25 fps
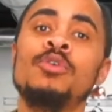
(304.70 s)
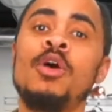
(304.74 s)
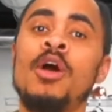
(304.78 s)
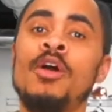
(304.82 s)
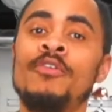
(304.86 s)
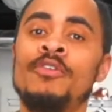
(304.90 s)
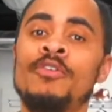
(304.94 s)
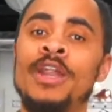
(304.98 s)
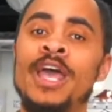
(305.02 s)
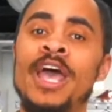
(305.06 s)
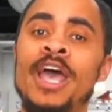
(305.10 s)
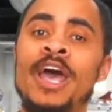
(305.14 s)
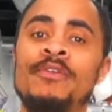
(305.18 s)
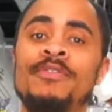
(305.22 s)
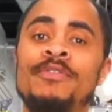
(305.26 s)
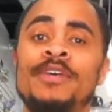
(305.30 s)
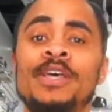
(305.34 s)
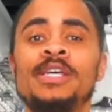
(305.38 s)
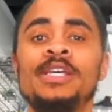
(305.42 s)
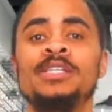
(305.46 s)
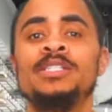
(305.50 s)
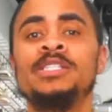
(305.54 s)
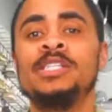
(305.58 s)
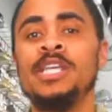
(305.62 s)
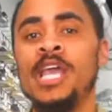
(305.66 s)
Harvard Ave,
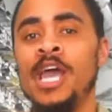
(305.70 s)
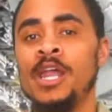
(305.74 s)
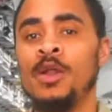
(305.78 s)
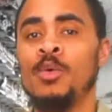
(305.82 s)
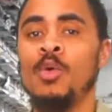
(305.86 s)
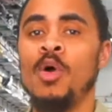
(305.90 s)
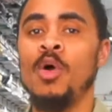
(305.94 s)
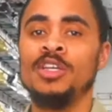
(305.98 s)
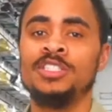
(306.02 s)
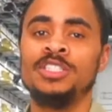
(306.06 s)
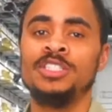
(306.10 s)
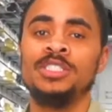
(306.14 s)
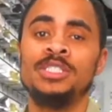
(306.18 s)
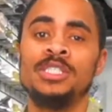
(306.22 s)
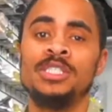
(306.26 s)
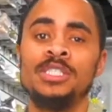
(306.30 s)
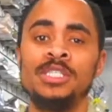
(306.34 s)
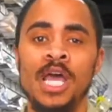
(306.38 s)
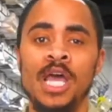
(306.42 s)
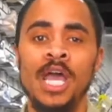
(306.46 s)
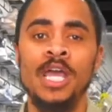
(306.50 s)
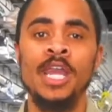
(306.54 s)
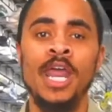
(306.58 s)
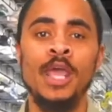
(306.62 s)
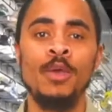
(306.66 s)
Seattle, Washington
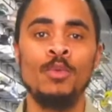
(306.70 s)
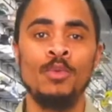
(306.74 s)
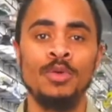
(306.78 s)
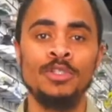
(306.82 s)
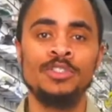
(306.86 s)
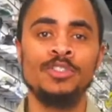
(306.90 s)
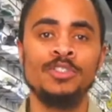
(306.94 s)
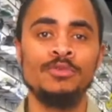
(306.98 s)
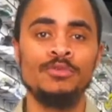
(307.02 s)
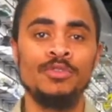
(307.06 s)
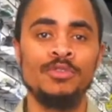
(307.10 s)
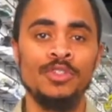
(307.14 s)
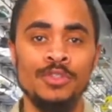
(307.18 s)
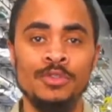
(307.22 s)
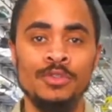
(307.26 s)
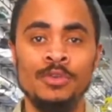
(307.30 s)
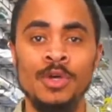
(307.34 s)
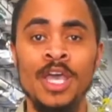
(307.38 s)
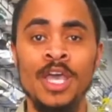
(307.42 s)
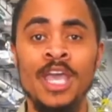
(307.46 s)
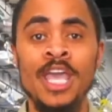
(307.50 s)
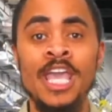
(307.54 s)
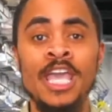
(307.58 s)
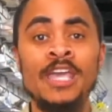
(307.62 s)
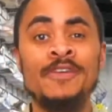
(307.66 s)
98122.
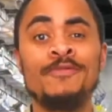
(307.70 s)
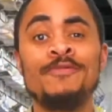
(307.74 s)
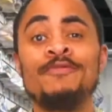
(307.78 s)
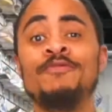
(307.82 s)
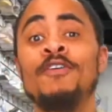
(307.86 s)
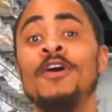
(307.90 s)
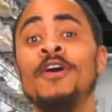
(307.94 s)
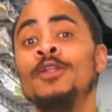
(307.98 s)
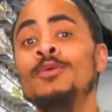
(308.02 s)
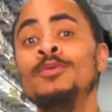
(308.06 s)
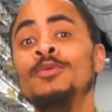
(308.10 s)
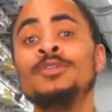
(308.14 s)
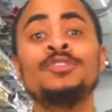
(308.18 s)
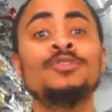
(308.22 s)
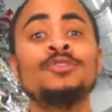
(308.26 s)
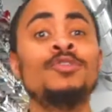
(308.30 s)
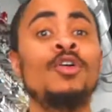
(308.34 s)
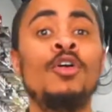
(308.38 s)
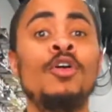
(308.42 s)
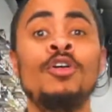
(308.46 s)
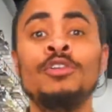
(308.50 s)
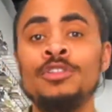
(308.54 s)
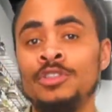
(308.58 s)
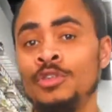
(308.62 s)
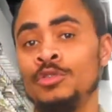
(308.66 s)
And follow us on
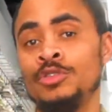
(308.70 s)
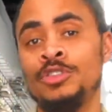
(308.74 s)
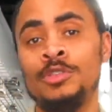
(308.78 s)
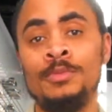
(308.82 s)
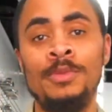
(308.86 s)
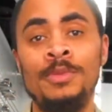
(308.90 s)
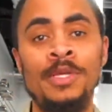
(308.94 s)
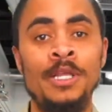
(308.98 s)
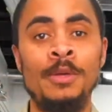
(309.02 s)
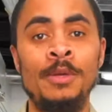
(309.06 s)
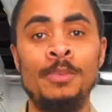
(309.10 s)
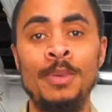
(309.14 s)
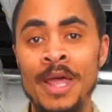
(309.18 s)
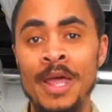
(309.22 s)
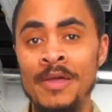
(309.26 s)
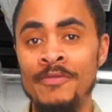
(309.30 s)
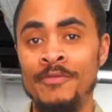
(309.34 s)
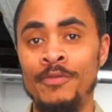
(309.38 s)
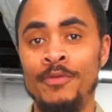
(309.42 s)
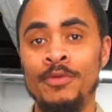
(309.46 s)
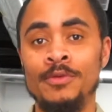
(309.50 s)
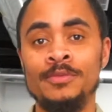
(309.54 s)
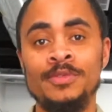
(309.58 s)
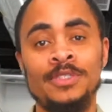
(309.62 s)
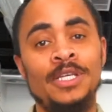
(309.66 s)
all social media
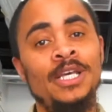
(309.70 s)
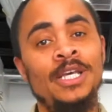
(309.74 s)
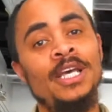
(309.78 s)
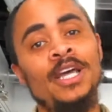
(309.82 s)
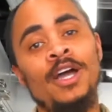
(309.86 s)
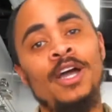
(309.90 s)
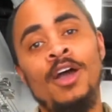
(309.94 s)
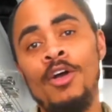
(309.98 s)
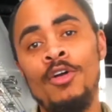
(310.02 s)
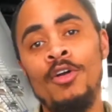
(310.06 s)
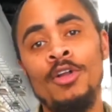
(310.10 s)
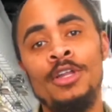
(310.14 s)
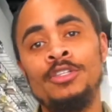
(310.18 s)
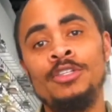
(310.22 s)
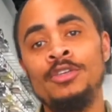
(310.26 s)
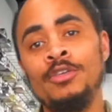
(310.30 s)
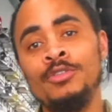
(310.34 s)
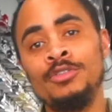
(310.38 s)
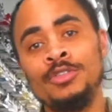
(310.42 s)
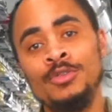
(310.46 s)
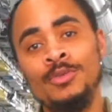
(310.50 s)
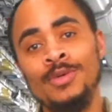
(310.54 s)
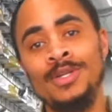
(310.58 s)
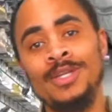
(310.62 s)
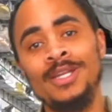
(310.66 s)
platforms. I already
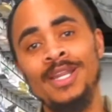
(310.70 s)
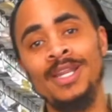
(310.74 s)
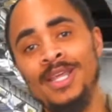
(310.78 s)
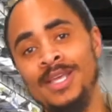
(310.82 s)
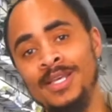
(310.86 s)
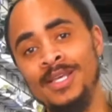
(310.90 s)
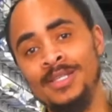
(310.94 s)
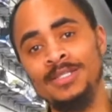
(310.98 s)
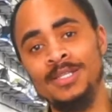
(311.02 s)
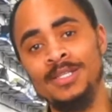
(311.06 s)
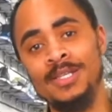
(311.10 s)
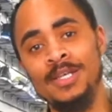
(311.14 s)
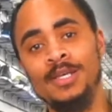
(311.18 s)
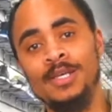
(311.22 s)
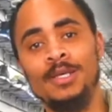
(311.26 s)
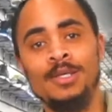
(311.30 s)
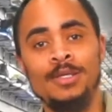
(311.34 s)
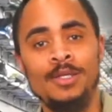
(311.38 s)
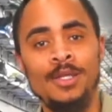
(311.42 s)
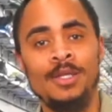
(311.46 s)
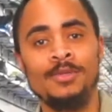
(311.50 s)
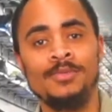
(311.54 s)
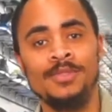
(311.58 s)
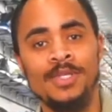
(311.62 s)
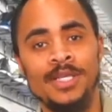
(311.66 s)
told you what it is.
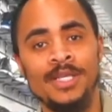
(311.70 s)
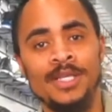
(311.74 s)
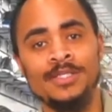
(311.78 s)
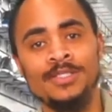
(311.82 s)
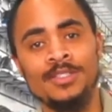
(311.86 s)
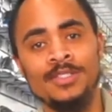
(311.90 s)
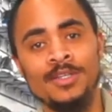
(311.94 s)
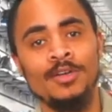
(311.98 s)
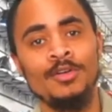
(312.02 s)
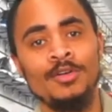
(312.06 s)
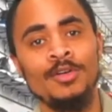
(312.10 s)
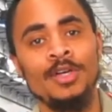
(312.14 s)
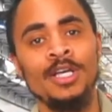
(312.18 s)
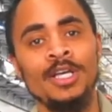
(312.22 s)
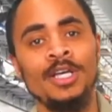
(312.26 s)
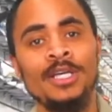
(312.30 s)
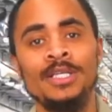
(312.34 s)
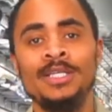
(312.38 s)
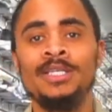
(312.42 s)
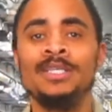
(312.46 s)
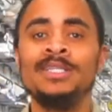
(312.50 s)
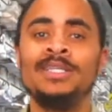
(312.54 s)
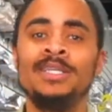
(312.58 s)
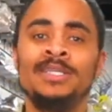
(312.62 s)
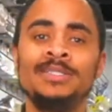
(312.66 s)
You know what I'm saying? So
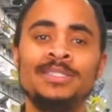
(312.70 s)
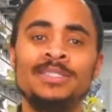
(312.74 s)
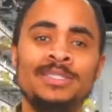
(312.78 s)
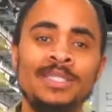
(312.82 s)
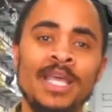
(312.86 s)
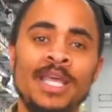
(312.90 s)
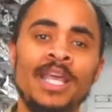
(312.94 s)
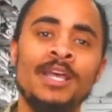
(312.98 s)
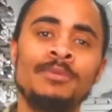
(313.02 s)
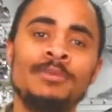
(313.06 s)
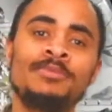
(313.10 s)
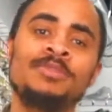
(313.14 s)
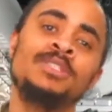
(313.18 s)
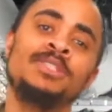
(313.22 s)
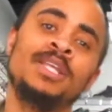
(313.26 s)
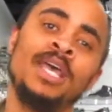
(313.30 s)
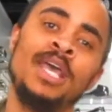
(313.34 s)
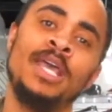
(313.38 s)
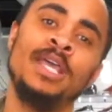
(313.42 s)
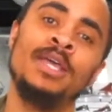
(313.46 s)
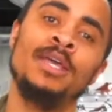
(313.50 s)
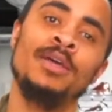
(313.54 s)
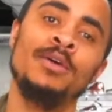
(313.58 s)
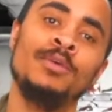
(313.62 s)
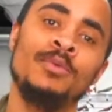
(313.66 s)
stay up to
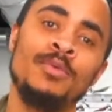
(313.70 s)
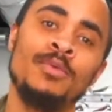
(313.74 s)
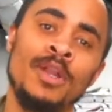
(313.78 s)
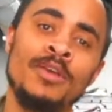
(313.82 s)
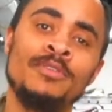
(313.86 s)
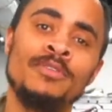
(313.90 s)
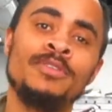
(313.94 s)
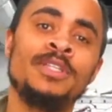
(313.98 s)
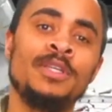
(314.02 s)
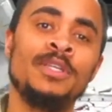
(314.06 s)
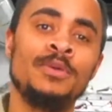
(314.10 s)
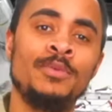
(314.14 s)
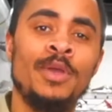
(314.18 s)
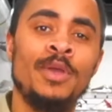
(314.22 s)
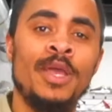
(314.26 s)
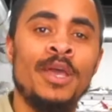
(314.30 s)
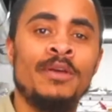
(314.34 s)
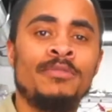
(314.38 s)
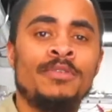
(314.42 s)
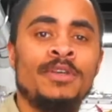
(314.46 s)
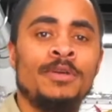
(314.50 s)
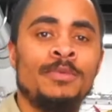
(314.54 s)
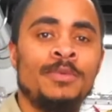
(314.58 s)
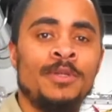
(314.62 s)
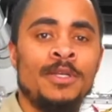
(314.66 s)
date with everything we
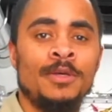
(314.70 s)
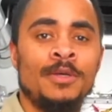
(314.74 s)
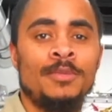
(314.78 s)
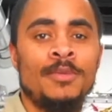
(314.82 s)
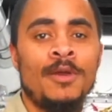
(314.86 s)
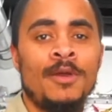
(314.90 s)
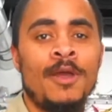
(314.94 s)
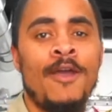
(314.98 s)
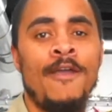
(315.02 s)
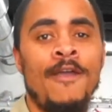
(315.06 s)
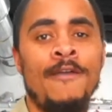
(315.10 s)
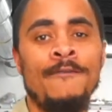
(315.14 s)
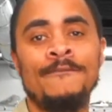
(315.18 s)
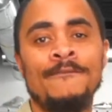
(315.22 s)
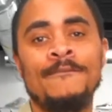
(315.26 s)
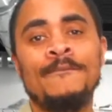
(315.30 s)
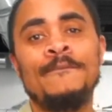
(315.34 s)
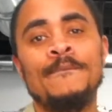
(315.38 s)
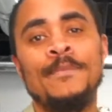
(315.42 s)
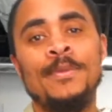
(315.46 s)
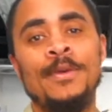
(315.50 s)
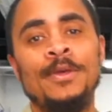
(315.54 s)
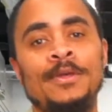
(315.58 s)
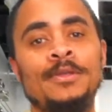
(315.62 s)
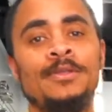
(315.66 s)
have coming up. All right?
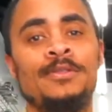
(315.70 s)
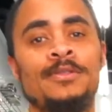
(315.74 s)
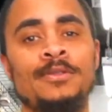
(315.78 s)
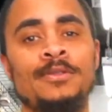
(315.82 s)
Peace.